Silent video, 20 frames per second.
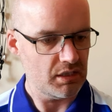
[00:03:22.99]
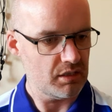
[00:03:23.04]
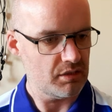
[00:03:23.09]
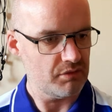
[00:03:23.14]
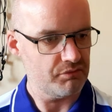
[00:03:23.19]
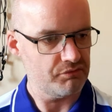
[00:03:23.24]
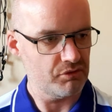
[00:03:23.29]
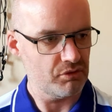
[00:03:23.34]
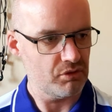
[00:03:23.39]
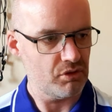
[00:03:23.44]

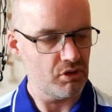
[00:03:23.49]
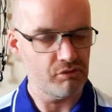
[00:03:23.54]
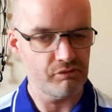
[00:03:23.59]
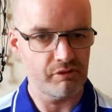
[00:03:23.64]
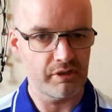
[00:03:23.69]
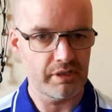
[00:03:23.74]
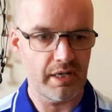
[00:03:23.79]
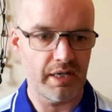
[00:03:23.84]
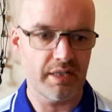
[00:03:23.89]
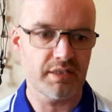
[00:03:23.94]
front cover
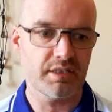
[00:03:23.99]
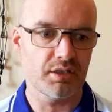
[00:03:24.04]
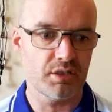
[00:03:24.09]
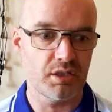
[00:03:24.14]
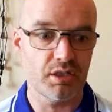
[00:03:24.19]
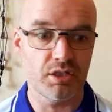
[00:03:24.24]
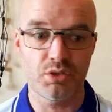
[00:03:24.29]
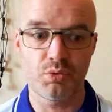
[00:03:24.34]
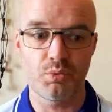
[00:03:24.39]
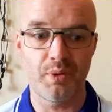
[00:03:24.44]
and that, so
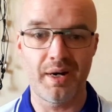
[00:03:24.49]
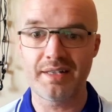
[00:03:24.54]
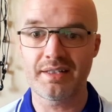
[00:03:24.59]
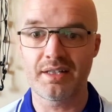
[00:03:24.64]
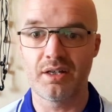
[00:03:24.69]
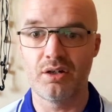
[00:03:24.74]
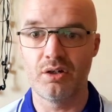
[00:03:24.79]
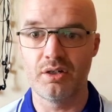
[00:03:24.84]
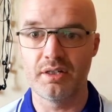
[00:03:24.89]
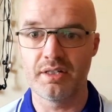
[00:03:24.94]
just whack that
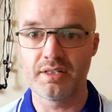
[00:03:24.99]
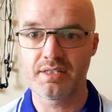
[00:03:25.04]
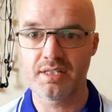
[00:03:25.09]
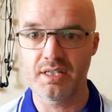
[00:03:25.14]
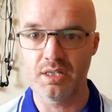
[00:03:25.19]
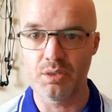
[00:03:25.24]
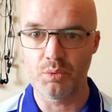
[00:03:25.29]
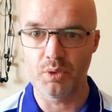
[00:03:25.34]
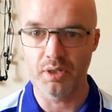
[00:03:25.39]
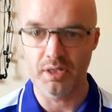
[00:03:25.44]
on and
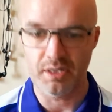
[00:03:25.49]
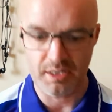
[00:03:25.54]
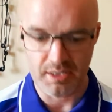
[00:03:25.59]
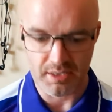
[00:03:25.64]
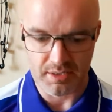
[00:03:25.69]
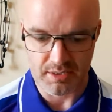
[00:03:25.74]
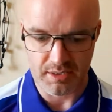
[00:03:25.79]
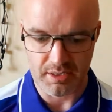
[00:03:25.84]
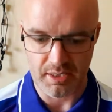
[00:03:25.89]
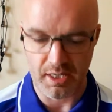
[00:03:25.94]
see what it
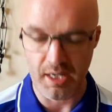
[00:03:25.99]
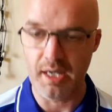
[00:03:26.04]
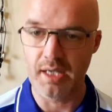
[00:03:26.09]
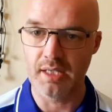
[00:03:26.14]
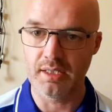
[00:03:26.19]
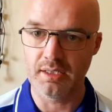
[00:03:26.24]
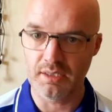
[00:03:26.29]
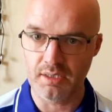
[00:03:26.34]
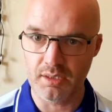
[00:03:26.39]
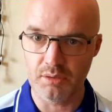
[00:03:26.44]
is and that,
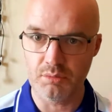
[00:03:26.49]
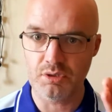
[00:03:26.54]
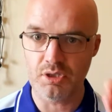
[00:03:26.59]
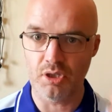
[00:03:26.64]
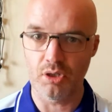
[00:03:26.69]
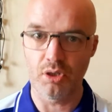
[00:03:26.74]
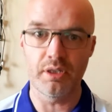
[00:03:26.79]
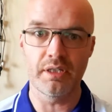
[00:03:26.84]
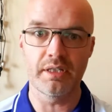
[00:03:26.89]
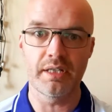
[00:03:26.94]
and I was
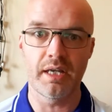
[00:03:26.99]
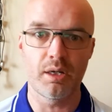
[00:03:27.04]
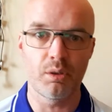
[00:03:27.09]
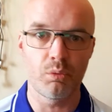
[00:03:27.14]
delighted that